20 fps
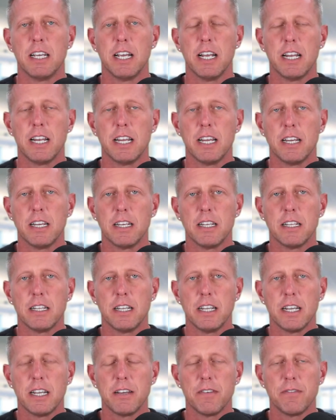and they
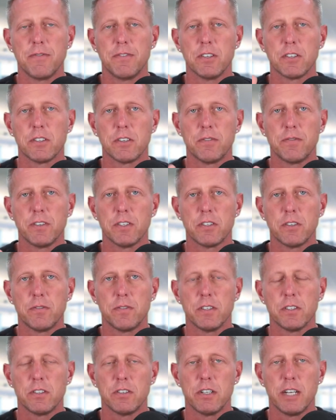get
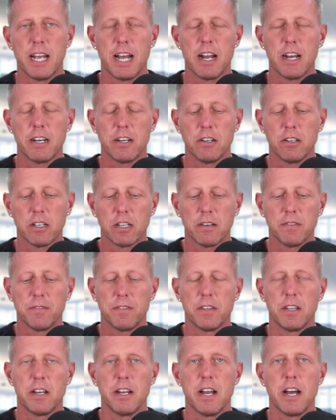filtered down, and you're looking
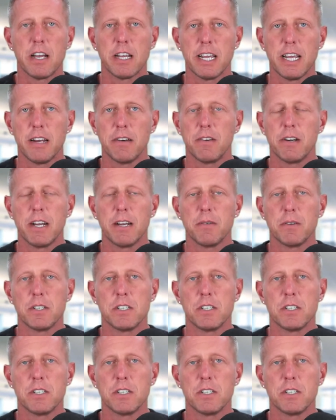for the nugget, right?